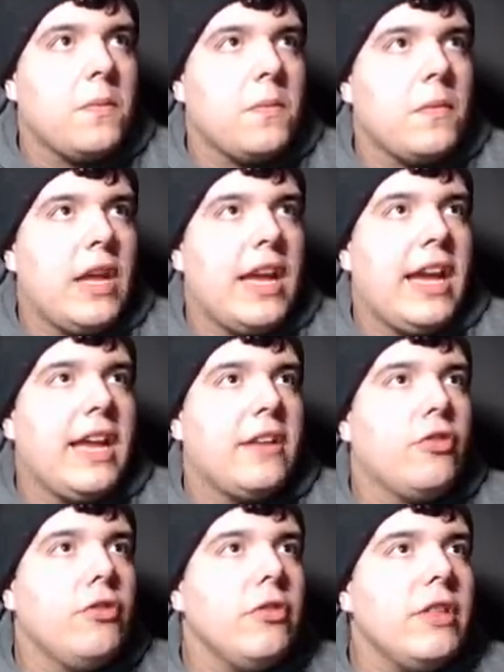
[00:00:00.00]
And
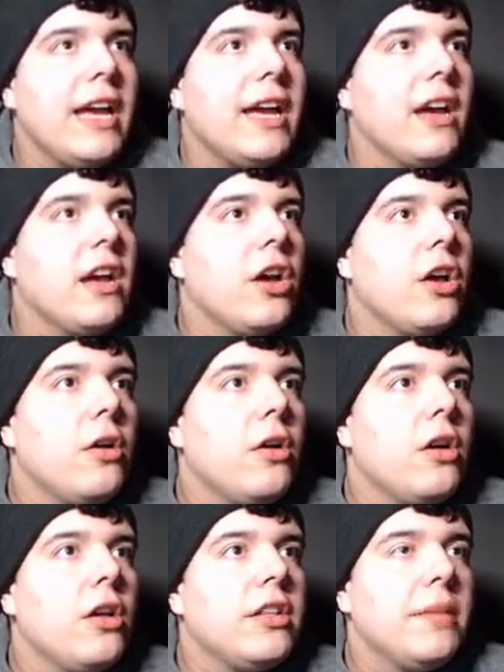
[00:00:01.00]
who the...
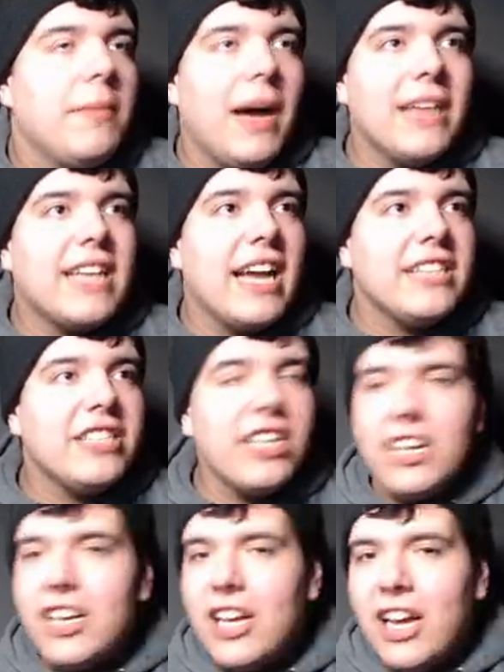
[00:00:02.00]
Did Moss catch it?
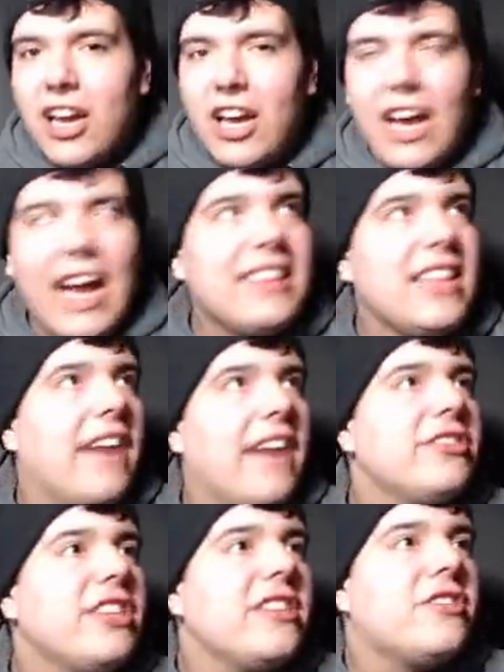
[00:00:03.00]
I, I was
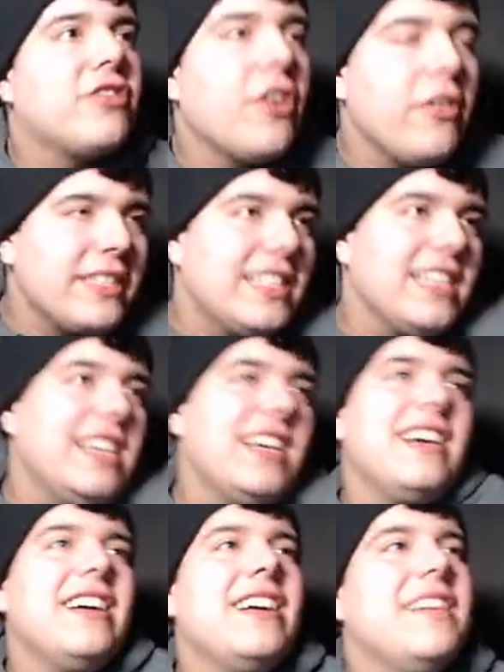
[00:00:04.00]
trying to throw it
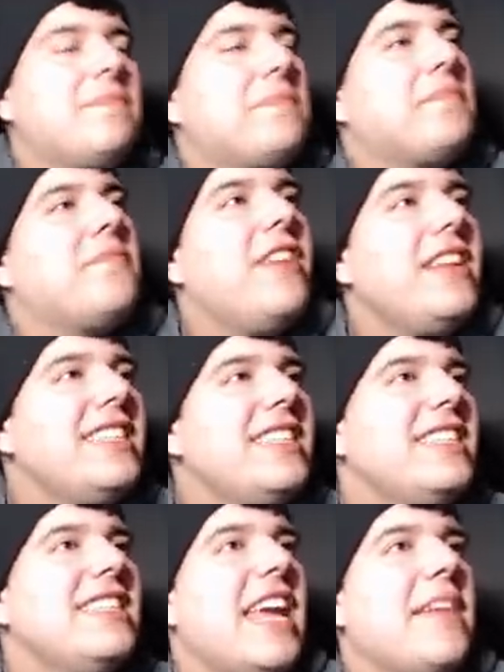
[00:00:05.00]
to... what is
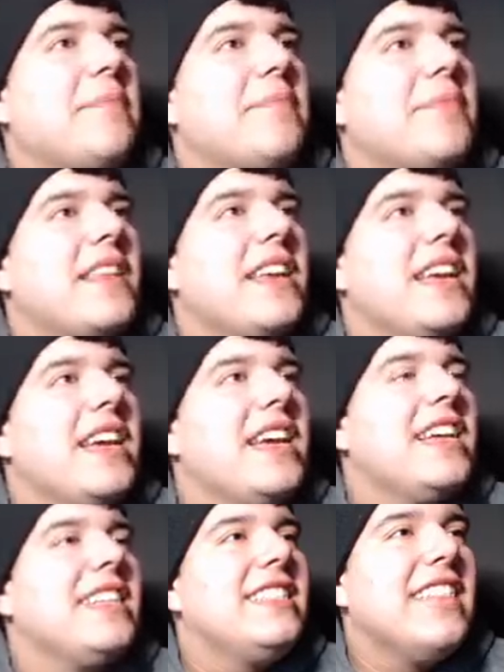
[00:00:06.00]
his name?
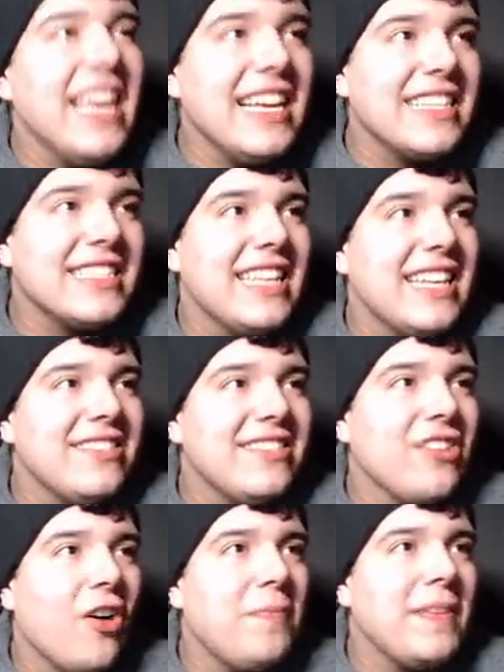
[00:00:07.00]
Diggs. Diggs was
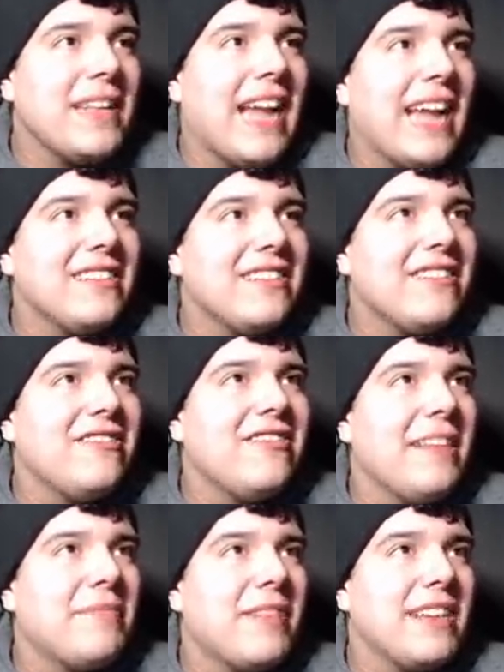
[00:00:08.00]
open. I don't know who I
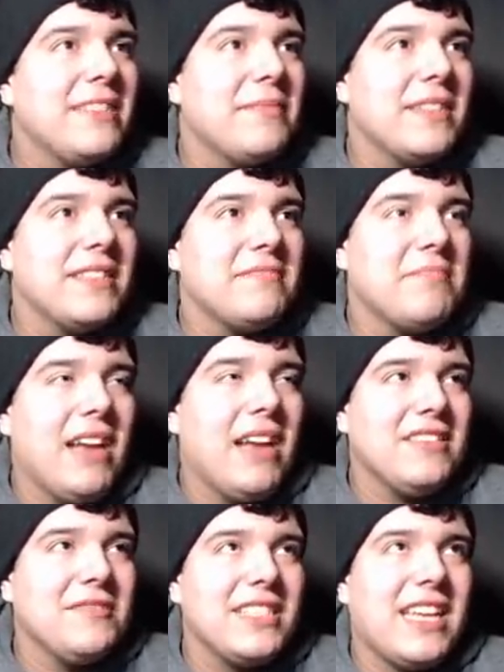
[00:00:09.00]
pressed it, but Moss
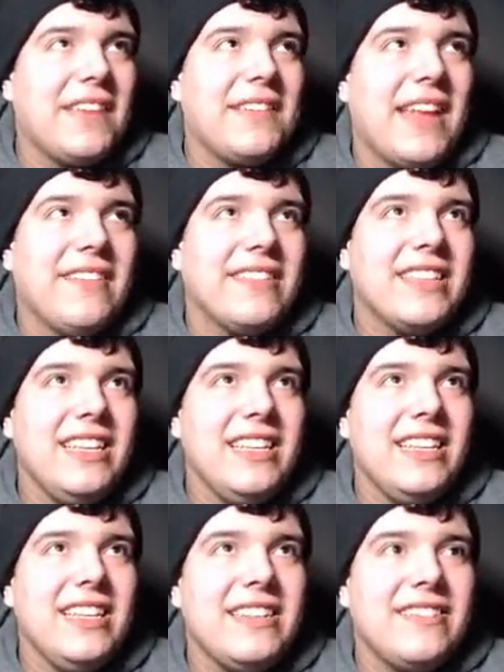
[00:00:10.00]
almost came down with it.
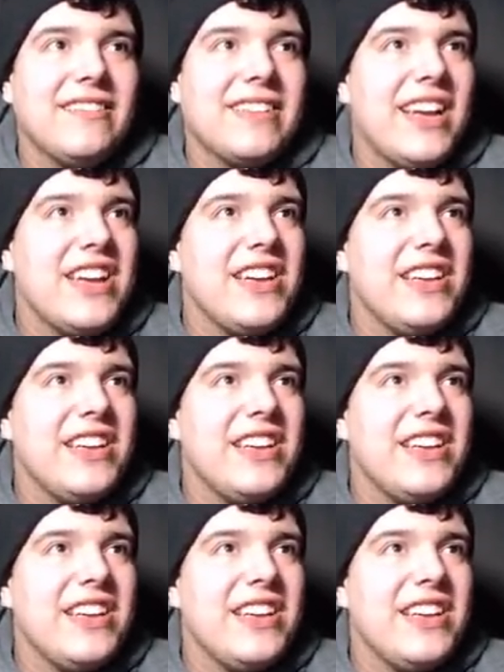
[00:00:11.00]
Okay.